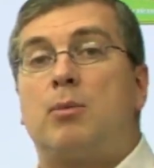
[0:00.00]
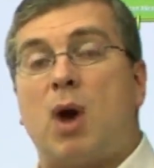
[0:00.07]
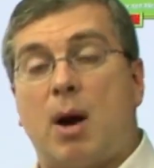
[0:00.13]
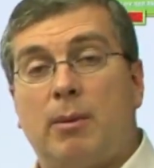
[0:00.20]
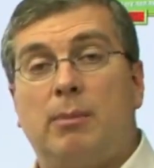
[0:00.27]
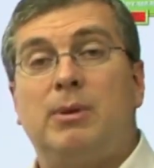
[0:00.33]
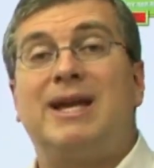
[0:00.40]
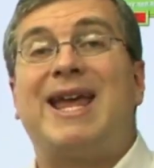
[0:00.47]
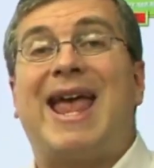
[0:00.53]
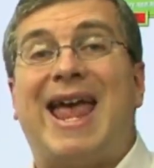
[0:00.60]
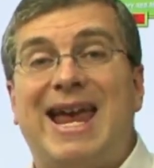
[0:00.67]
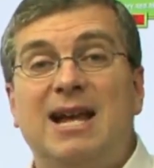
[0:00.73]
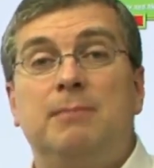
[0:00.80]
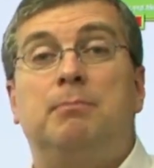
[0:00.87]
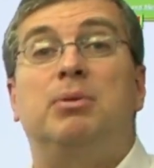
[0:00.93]
probably
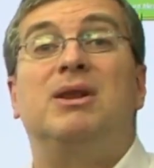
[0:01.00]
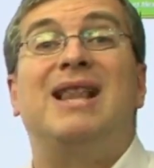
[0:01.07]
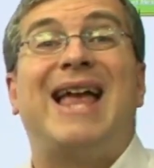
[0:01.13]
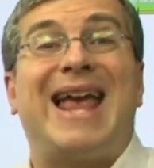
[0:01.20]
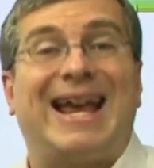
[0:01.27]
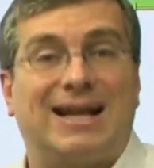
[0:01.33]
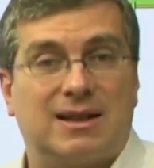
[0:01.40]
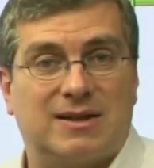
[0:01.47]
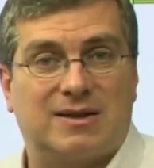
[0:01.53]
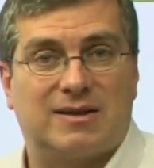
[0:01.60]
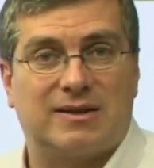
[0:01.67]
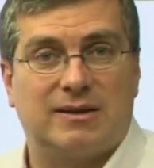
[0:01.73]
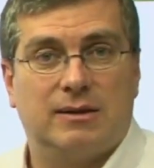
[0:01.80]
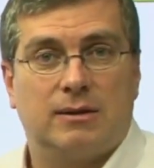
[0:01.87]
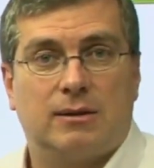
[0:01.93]
ate
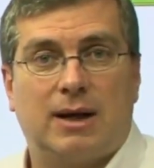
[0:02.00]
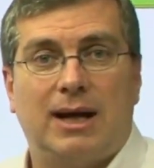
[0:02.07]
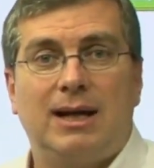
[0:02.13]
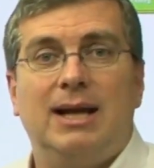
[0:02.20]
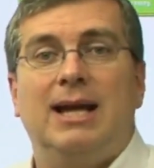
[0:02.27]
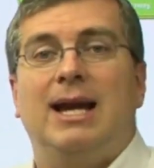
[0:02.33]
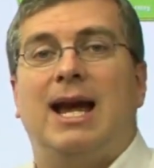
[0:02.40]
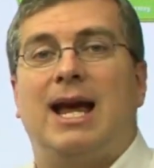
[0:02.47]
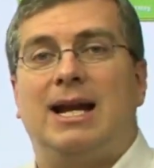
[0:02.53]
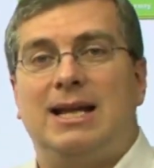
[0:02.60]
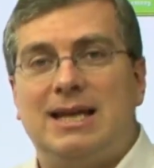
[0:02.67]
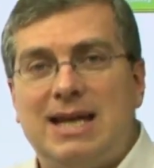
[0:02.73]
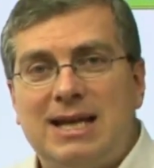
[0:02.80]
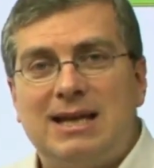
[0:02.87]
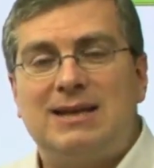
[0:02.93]
plants, right? And
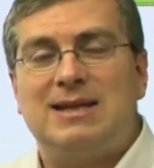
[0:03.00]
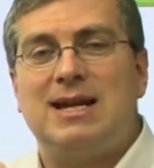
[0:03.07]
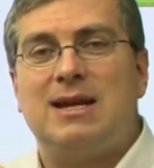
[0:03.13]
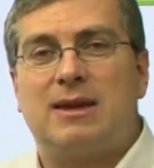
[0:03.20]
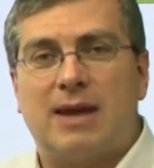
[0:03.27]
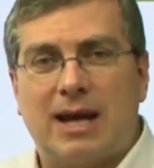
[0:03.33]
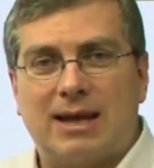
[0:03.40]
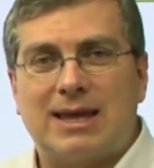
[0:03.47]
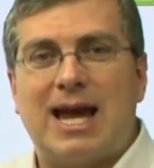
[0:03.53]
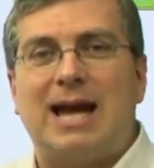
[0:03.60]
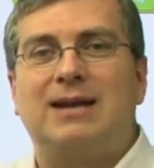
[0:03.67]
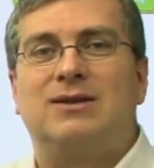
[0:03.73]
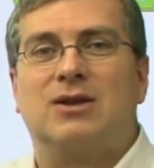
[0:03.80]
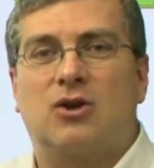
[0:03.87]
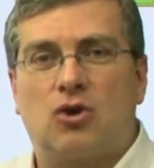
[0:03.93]
it needed teeth like
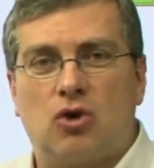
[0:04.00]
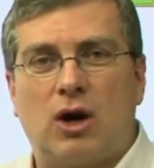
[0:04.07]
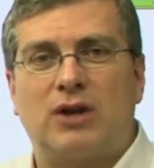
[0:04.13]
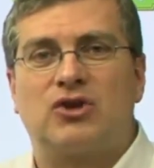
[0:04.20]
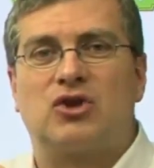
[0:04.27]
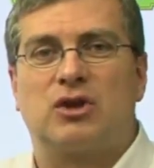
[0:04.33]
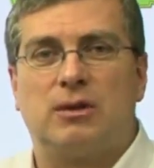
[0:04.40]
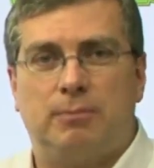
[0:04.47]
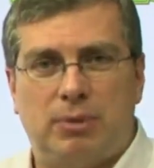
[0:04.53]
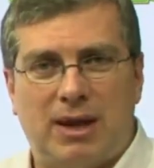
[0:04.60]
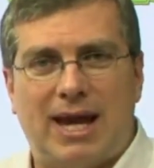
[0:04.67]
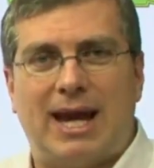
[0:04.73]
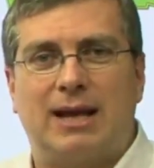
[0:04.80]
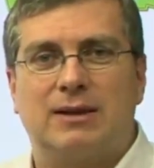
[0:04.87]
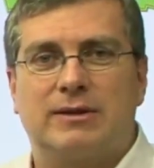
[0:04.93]
that to crush the
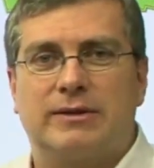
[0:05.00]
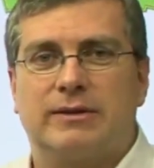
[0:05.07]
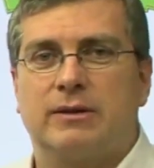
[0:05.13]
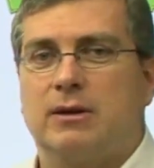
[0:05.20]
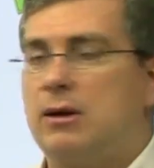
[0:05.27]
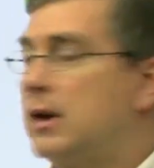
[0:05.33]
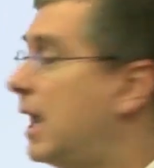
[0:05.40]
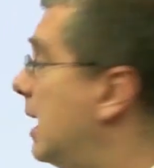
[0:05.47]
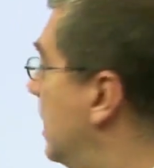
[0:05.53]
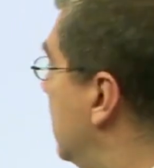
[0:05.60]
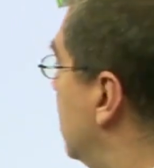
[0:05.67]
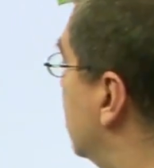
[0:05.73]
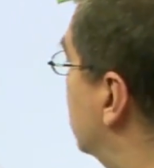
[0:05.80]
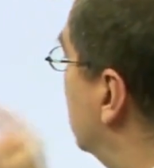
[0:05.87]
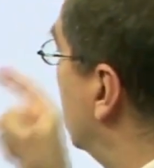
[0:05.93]
plants. Okay,
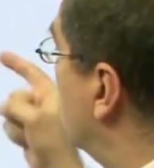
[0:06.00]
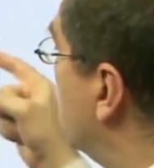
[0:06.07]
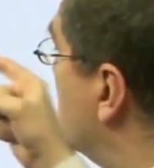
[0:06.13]
so